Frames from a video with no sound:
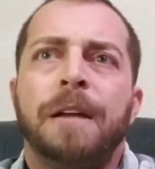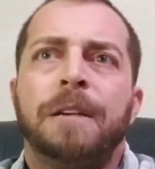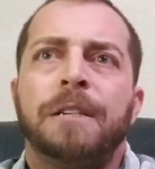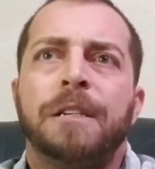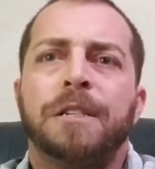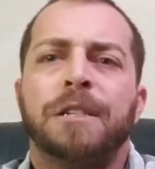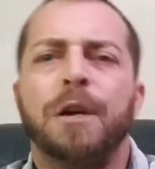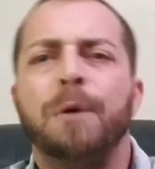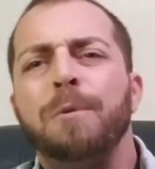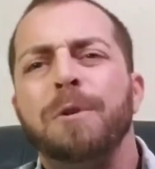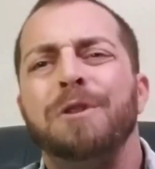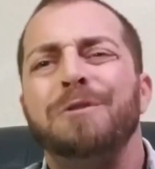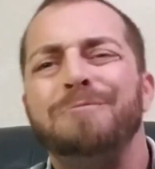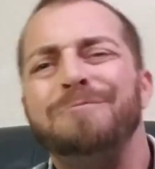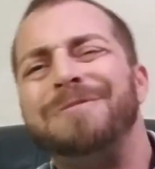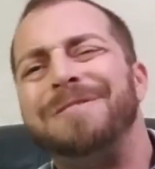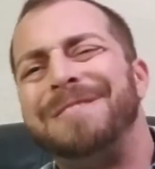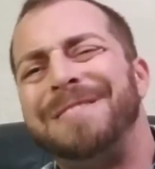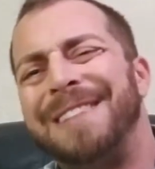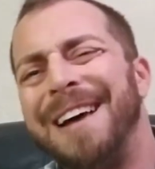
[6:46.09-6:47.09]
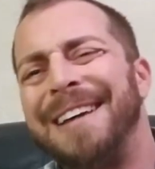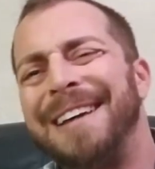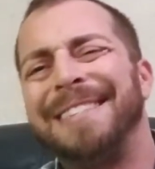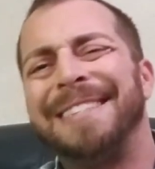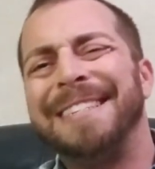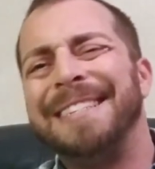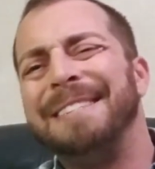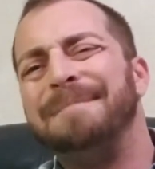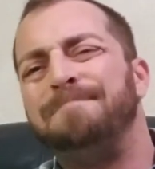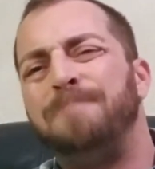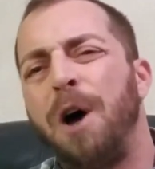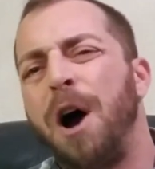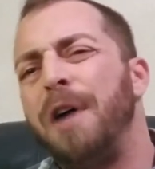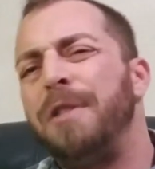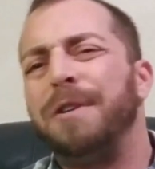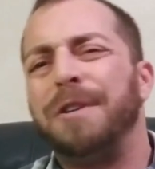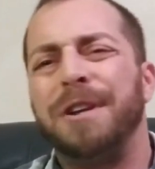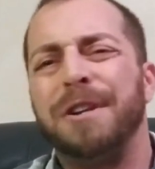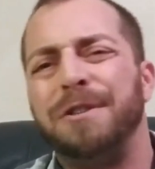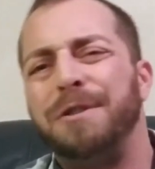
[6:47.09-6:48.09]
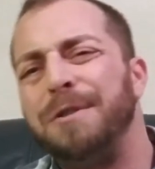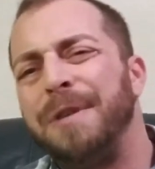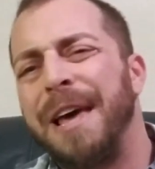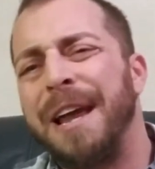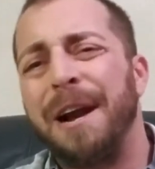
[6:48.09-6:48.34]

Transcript: to someone who doesn't bother to do that.